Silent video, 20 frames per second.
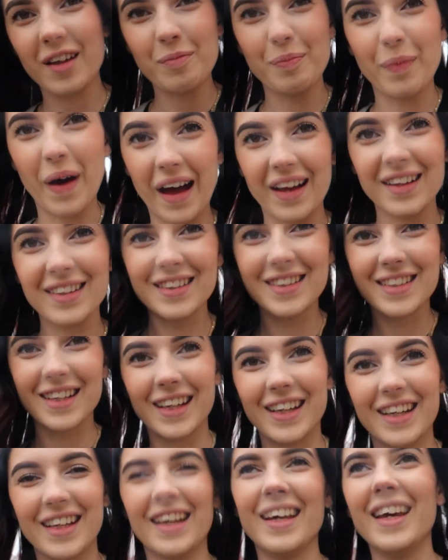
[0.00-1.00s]
But
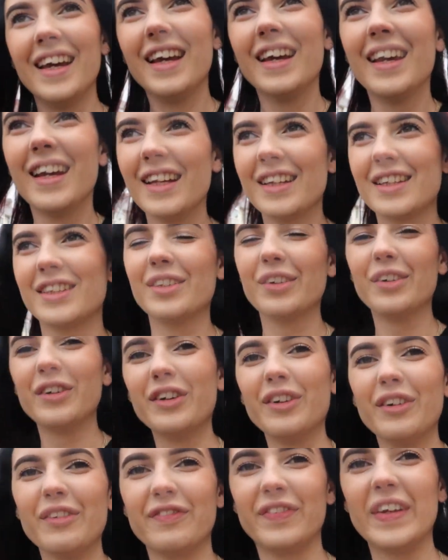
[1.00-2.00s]
it's
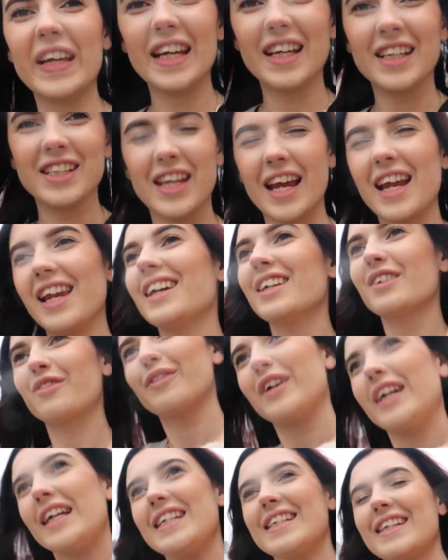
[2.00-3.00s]
all finished. It looks
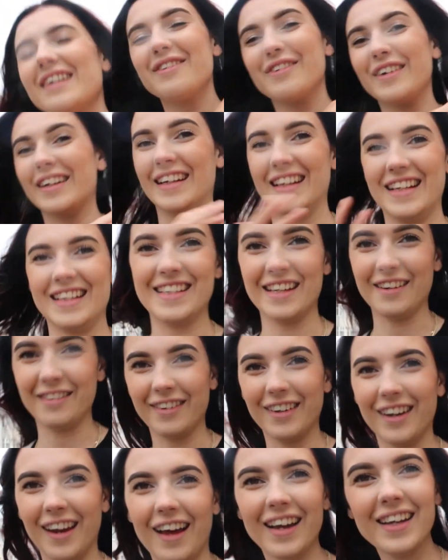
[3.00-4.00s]
really different in
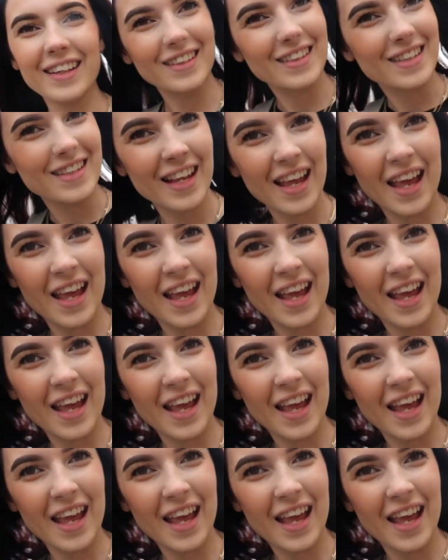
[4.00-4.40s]
different lights.